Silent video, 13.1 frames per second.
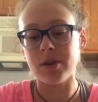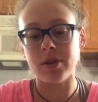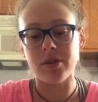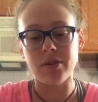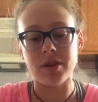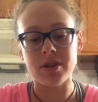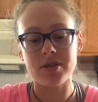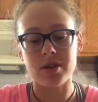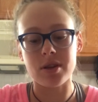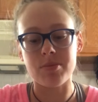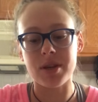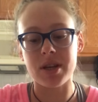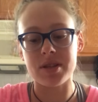to glue this
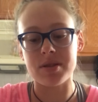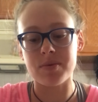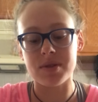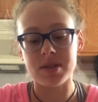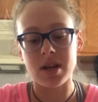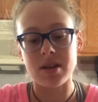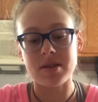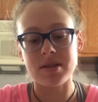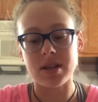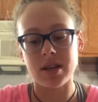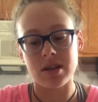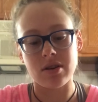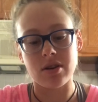on because it was not
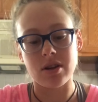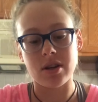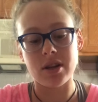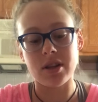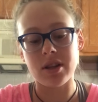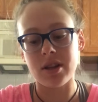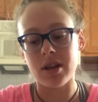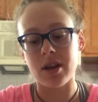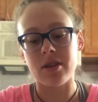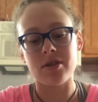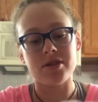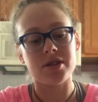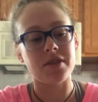staying on. And then the
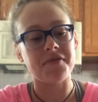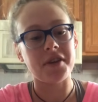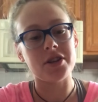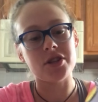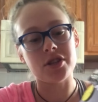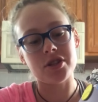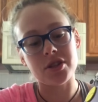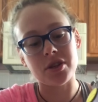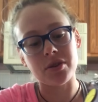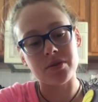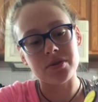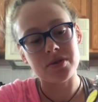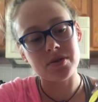other stuff I just
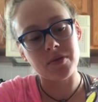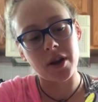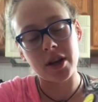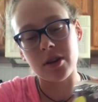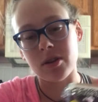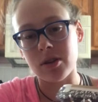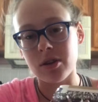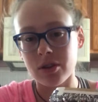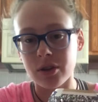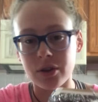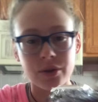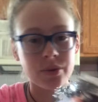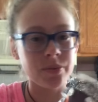used regular
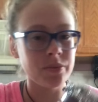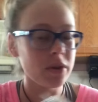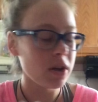glue.